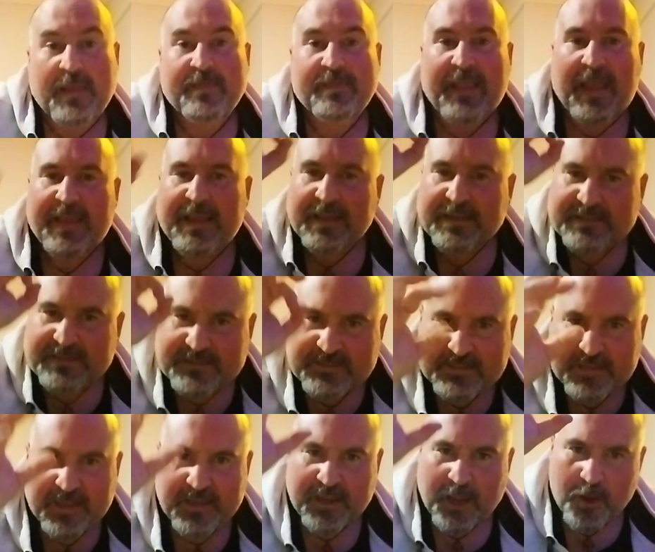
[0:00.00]
They
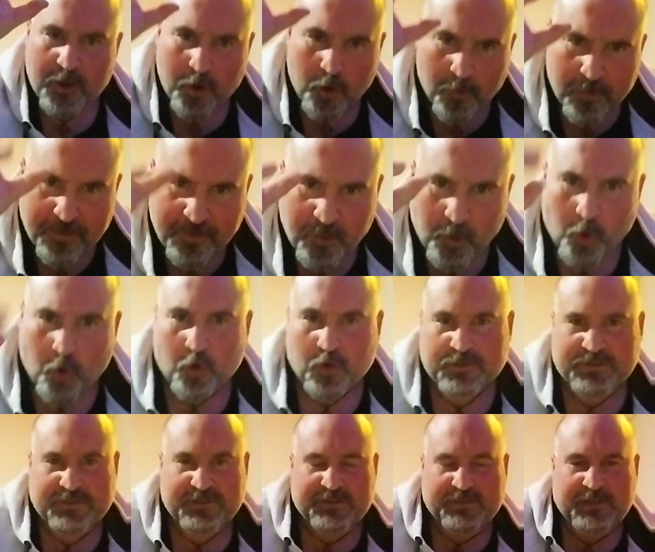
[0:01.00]
see your
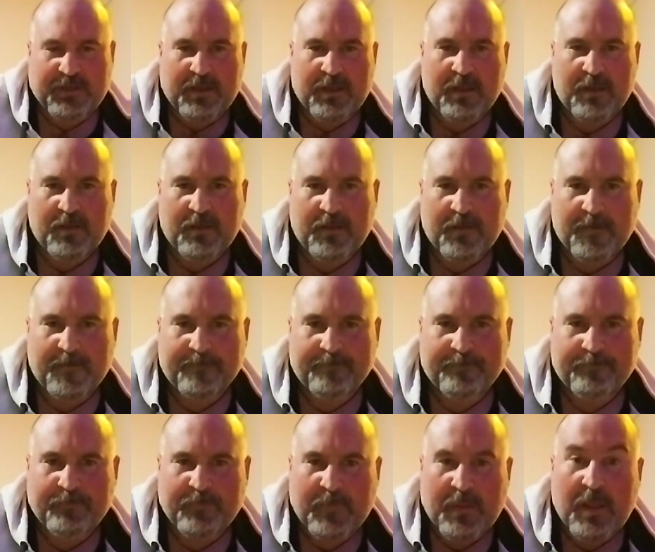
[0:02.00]
thoughts.
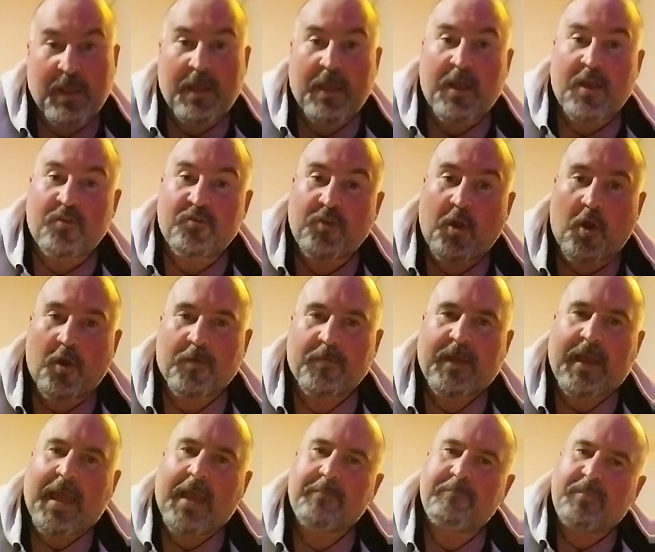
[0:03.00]
So,
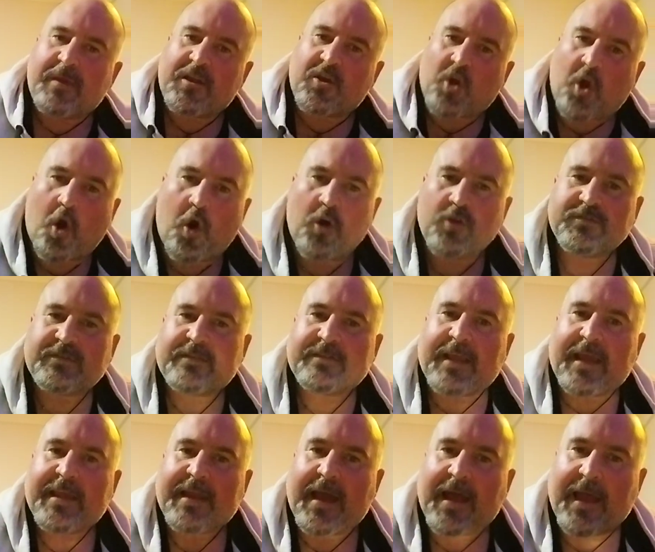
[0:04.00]
and because
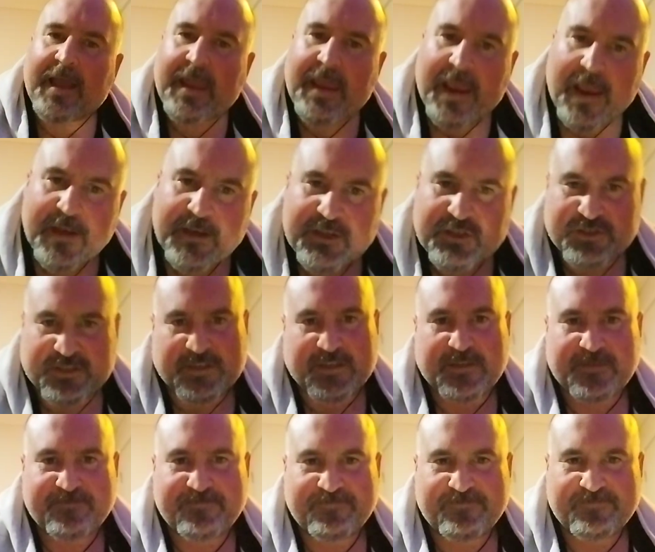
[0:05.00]
they are energy,
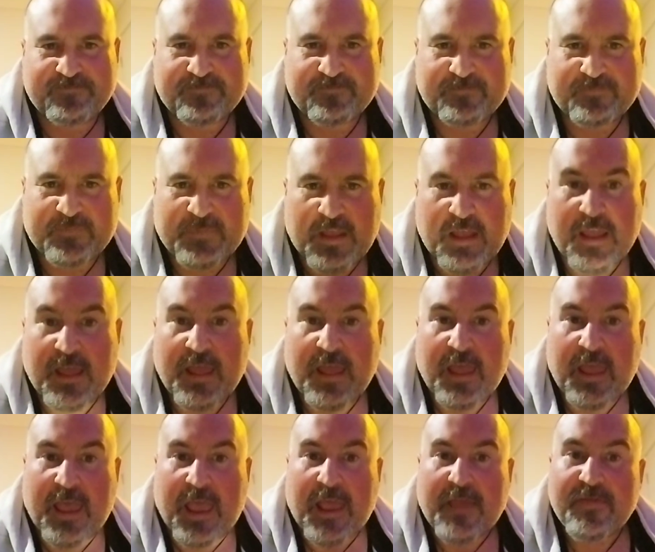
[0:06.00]

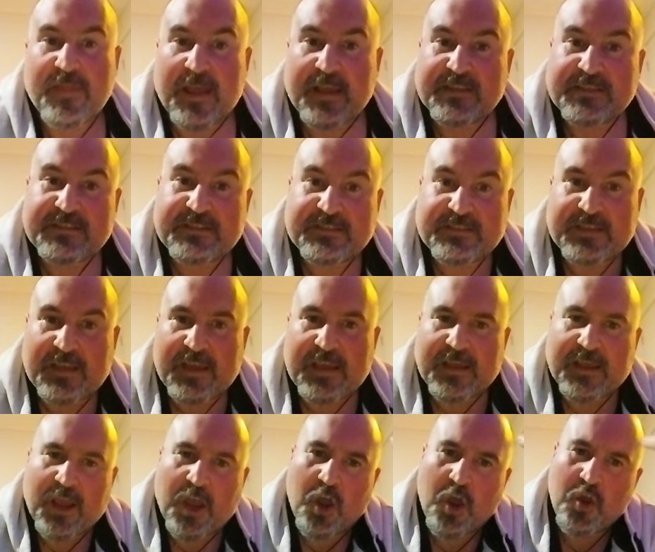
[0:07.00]
and they
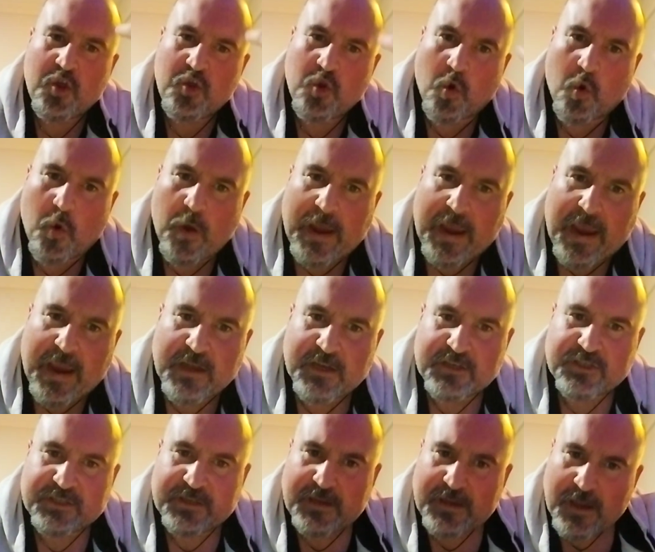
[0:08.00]
see your
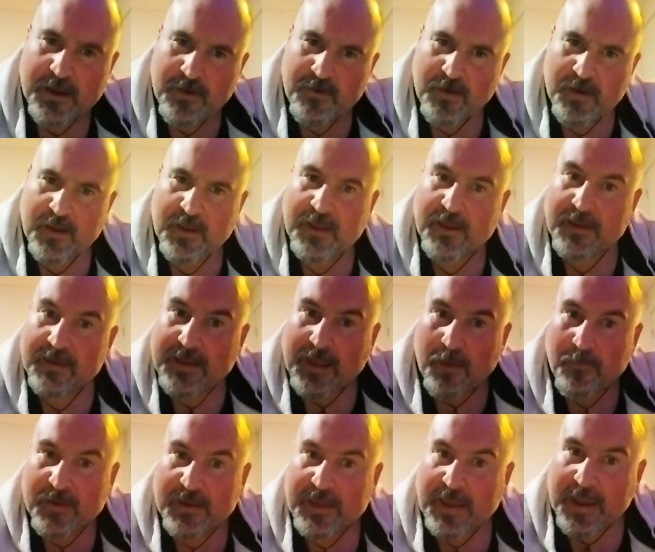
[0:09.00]
energy
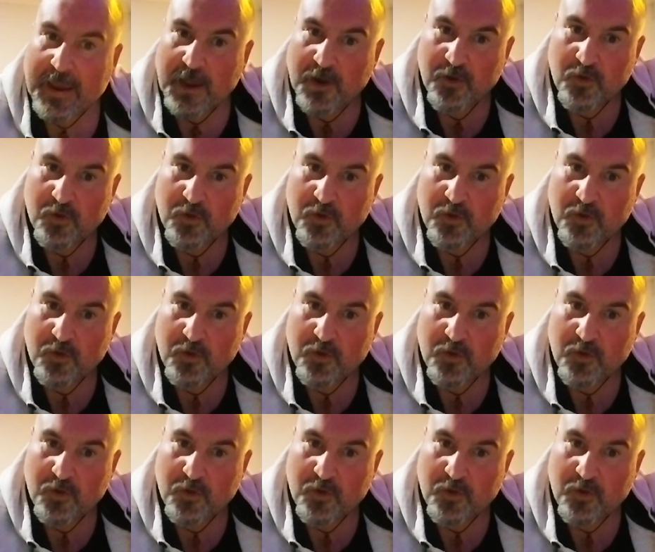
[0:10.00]
coming out